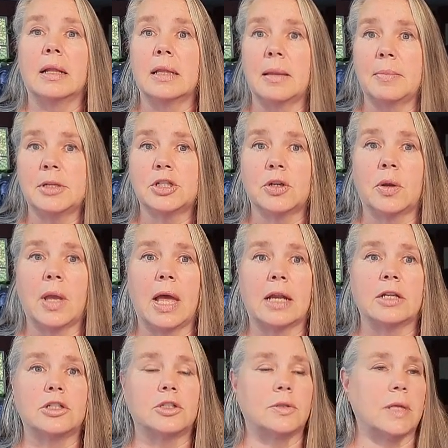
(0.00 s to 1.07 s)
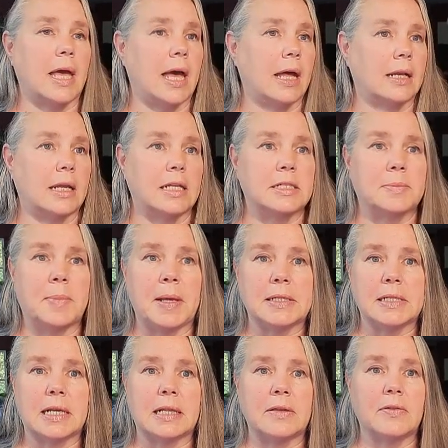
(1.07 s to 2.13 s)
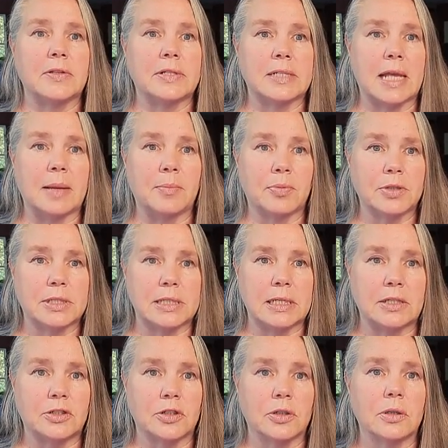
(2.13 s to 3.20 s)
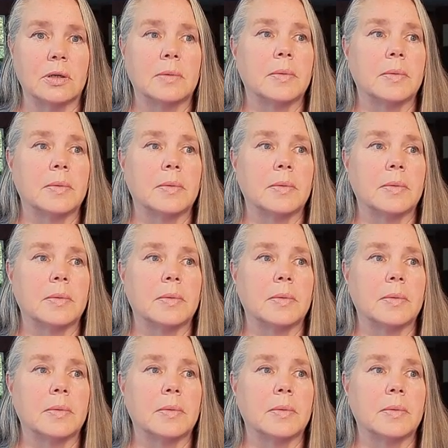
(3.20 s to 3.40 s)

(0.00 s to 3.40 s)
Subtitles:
Let me show you how to do that. It's basically the same procedure.